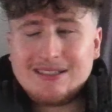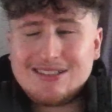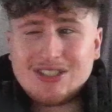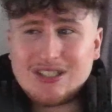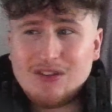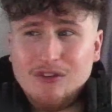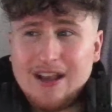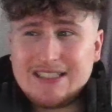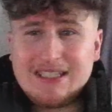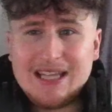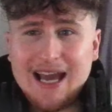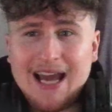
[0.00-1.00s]
just the
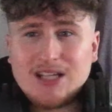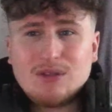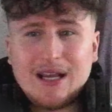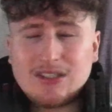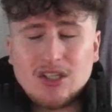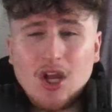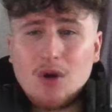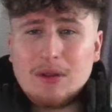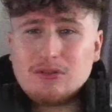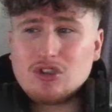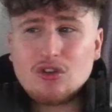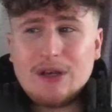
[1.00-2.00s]
rest of it, actually, I don't know,
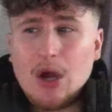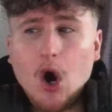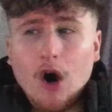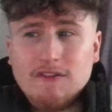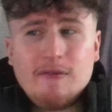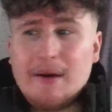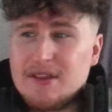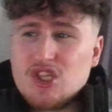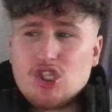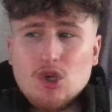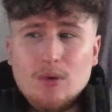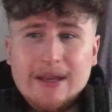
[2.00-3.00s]
there's something off about the
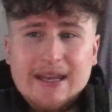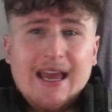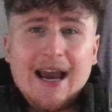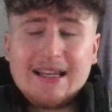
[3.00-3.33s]
shooting.